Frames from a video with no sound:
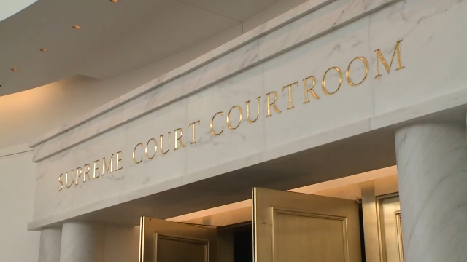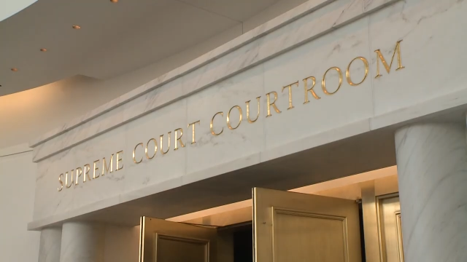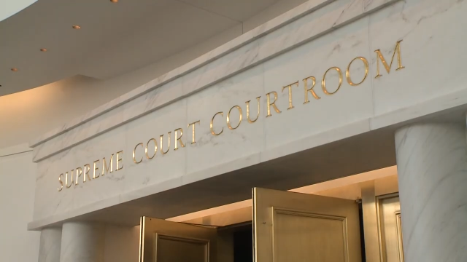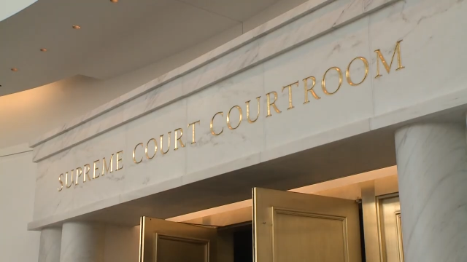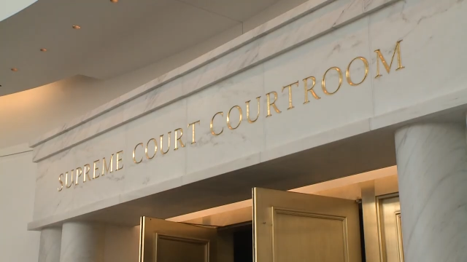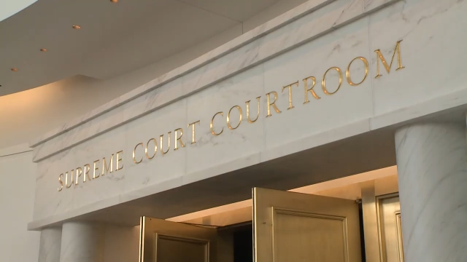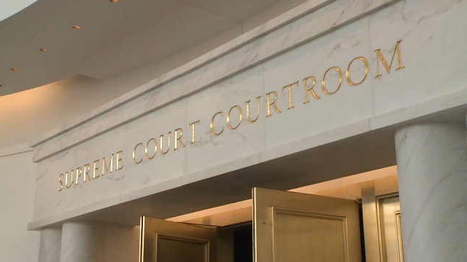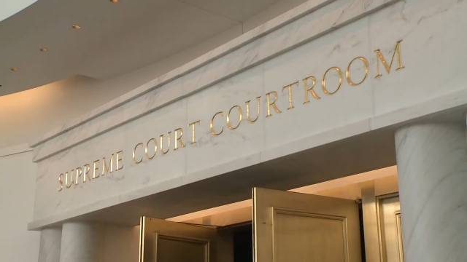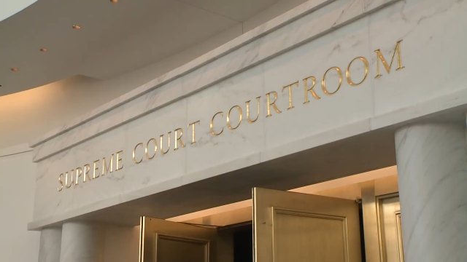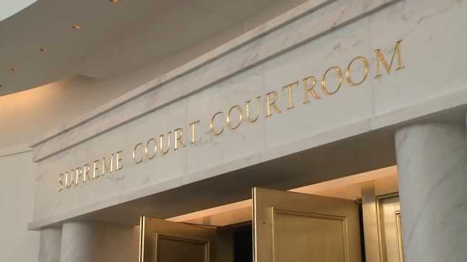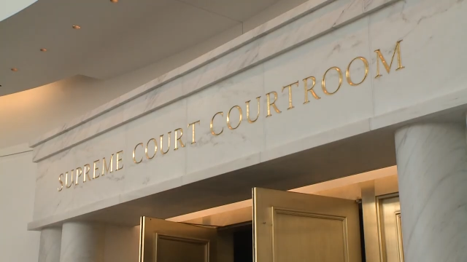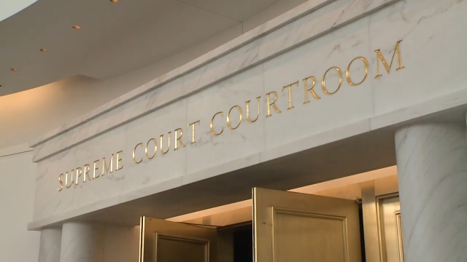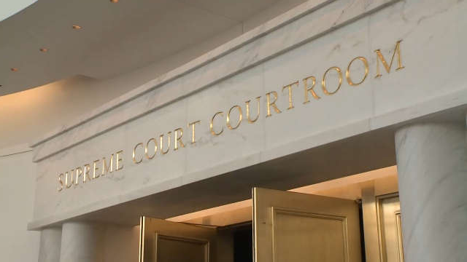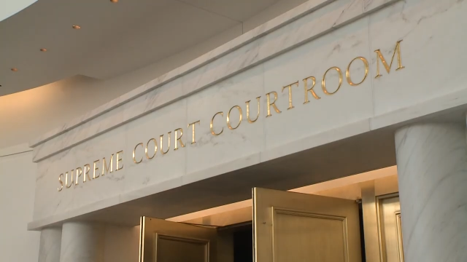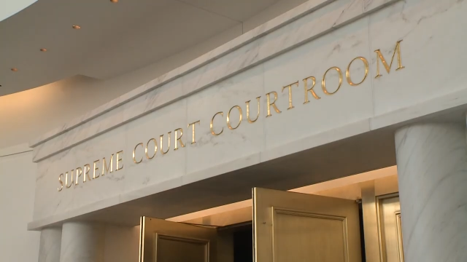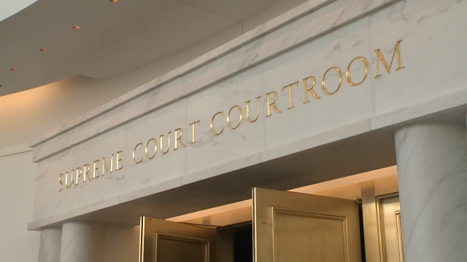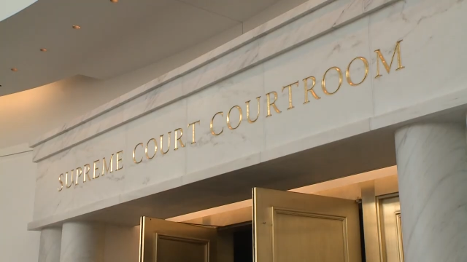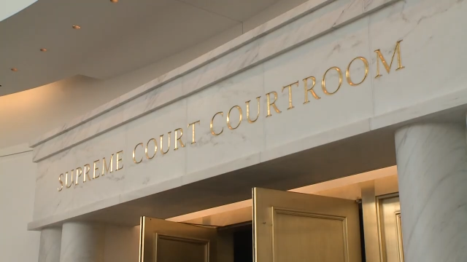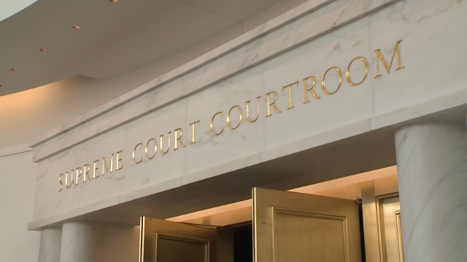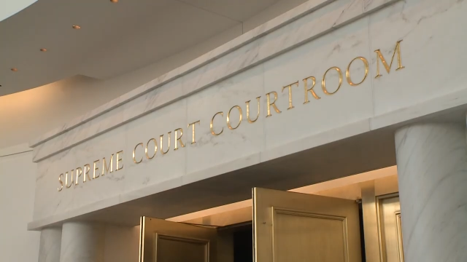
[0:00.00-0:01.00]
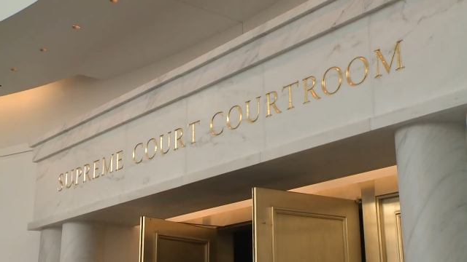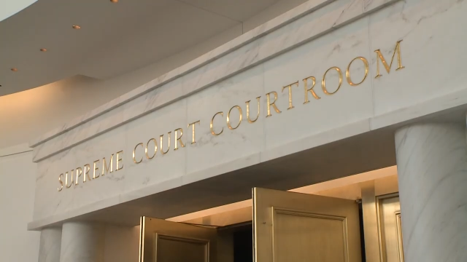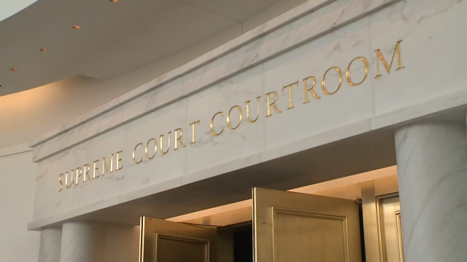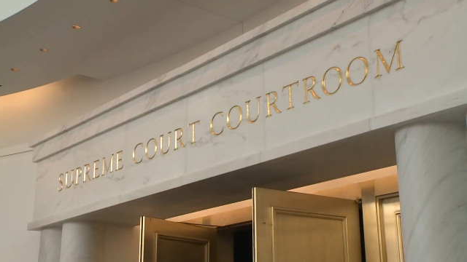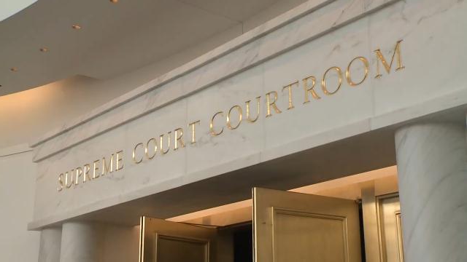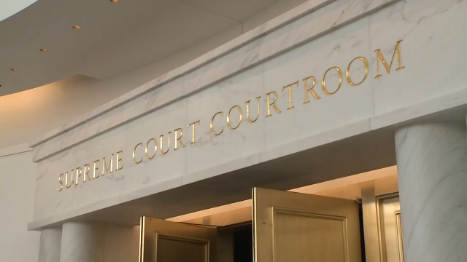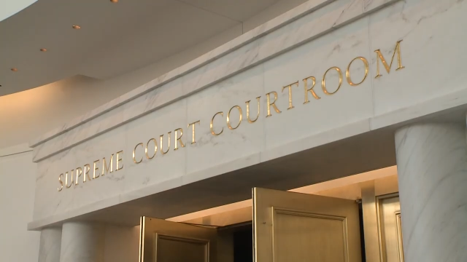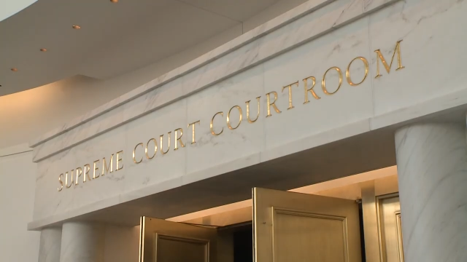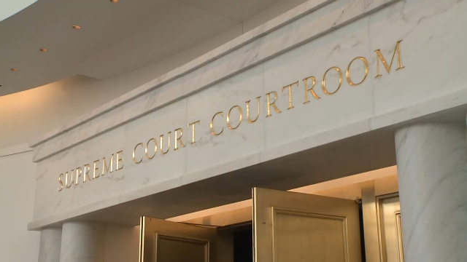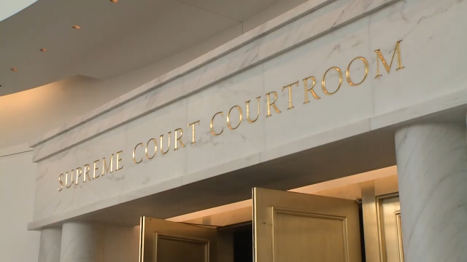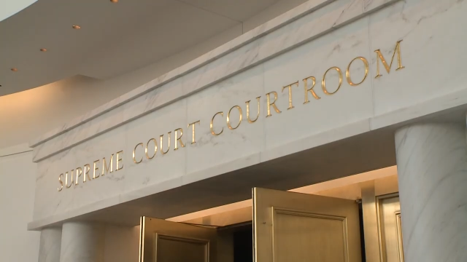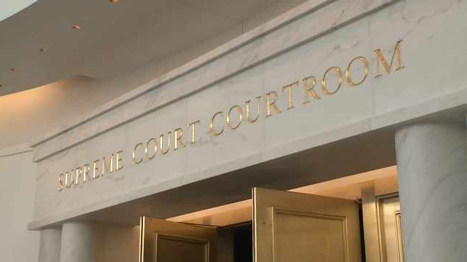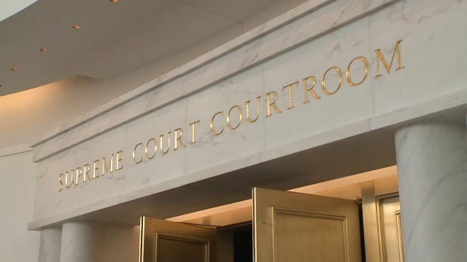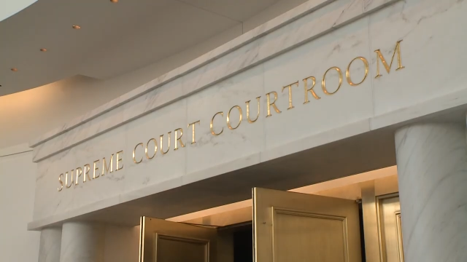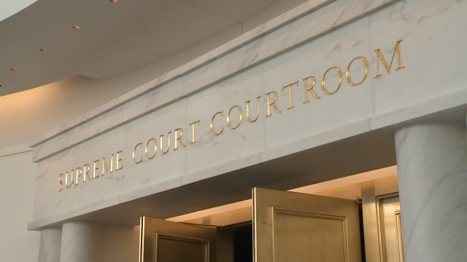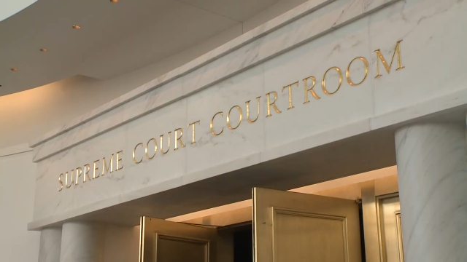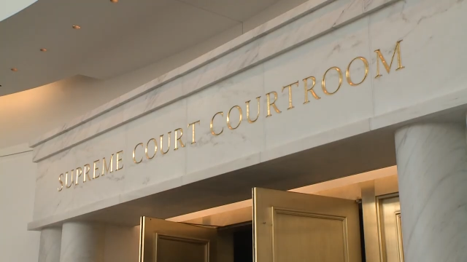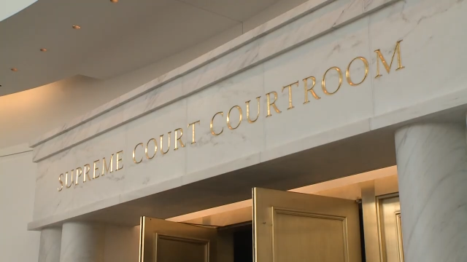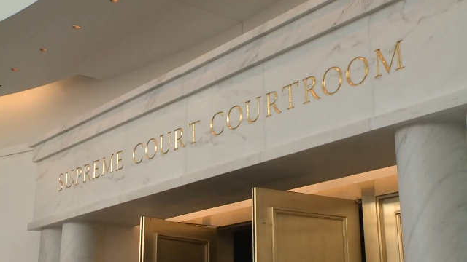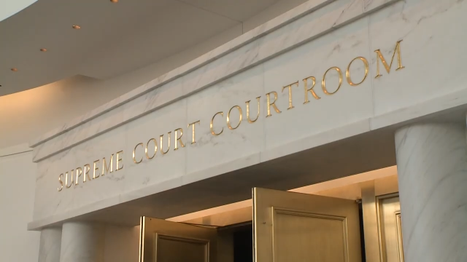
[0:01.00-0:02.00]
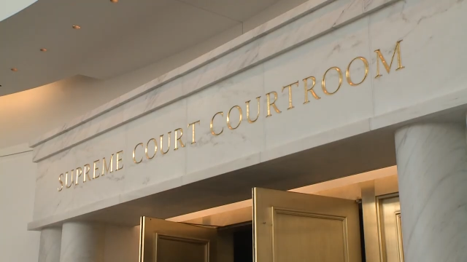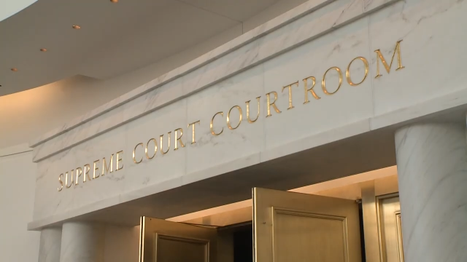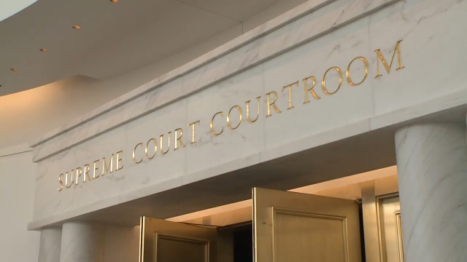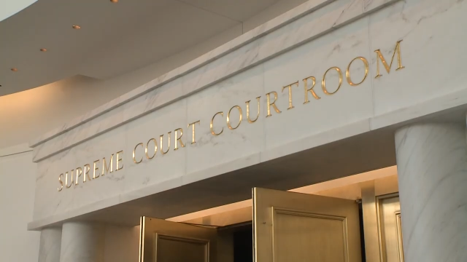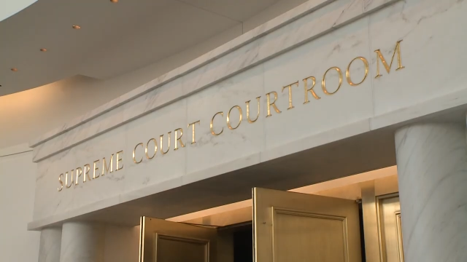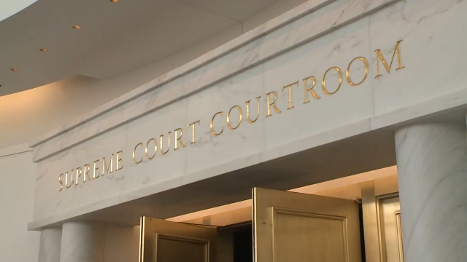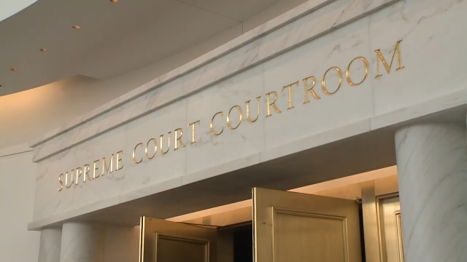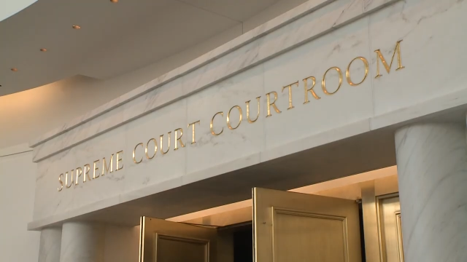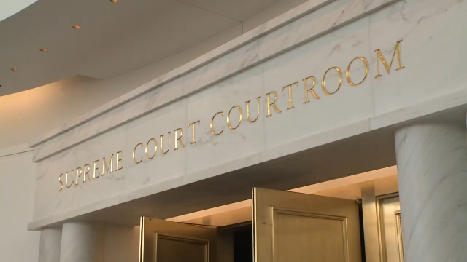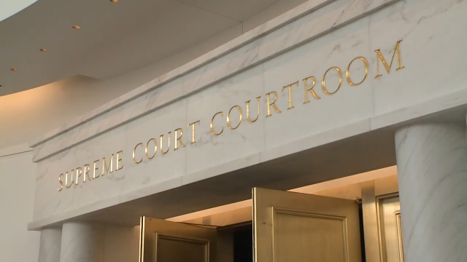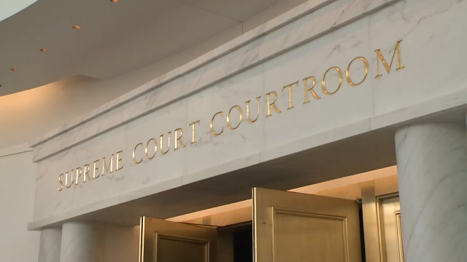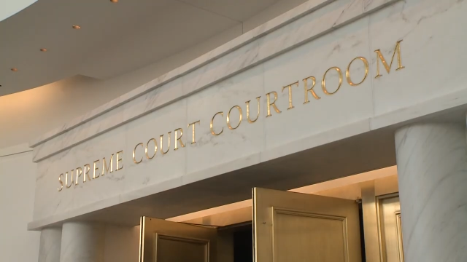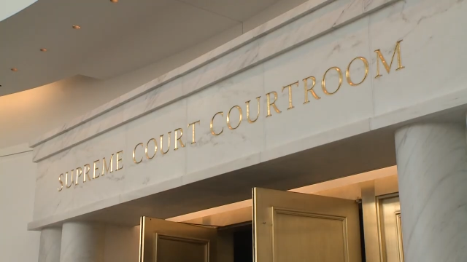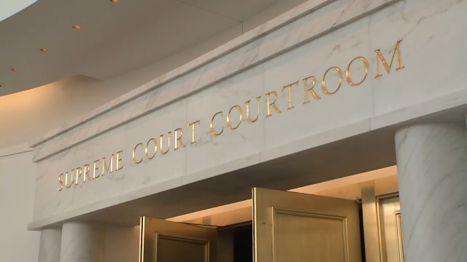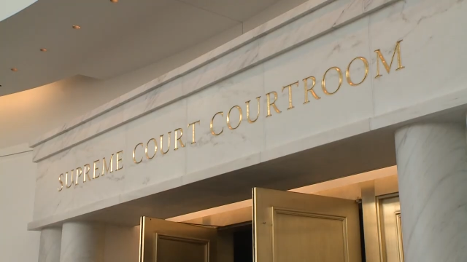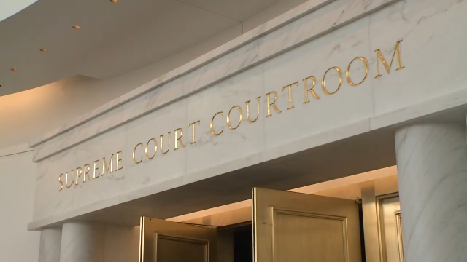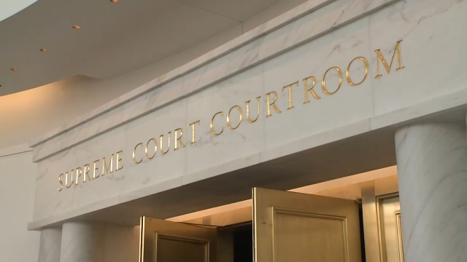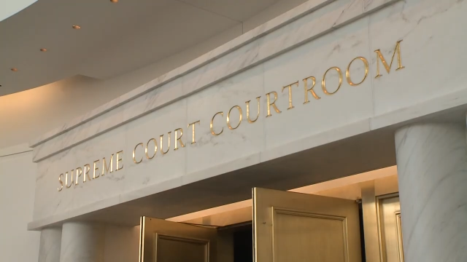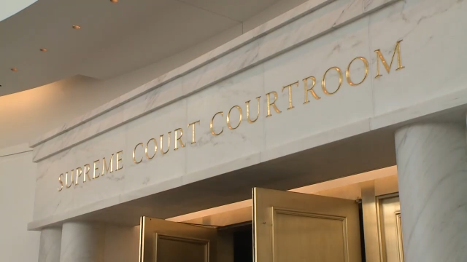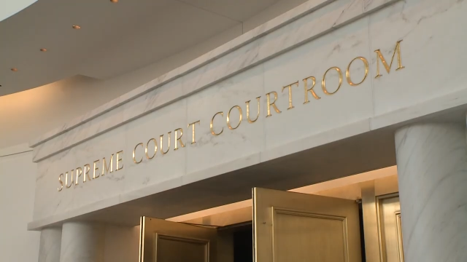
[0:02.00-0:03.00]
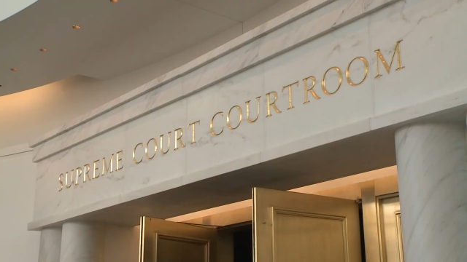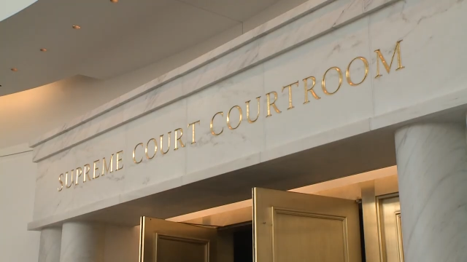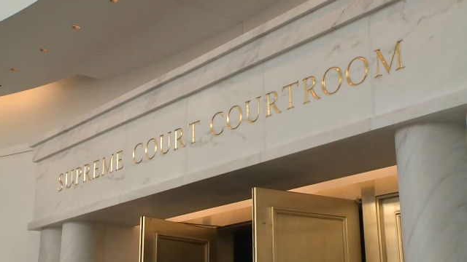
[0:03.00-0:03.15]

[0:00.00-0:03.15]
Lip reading: [unreadable: no face in view]